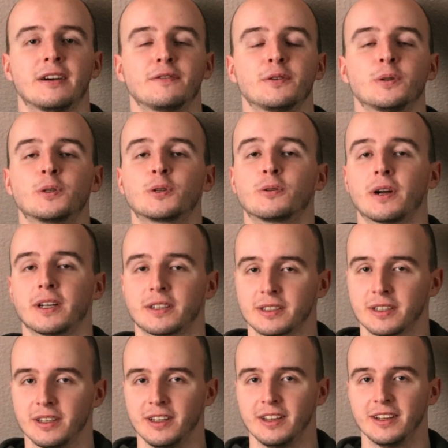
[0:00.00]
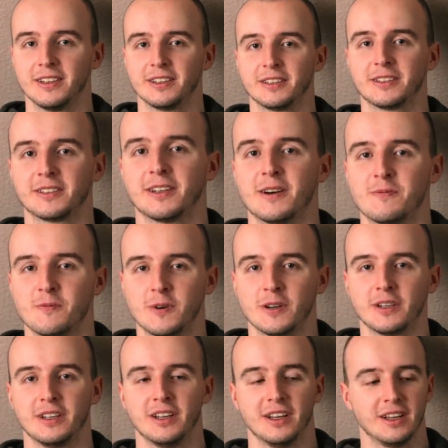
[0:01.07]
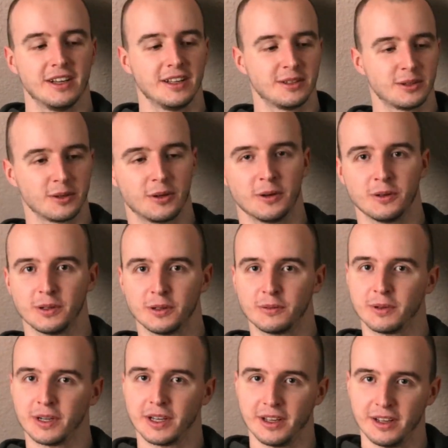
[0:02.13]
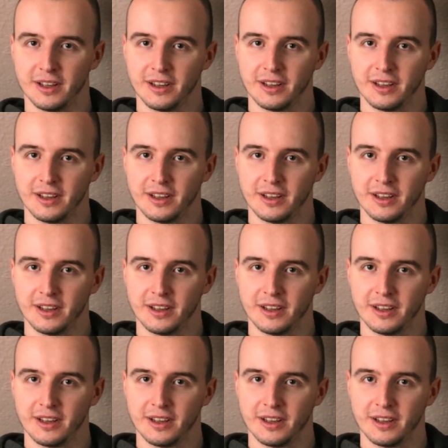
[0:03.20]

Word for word: have to trust someone to go away,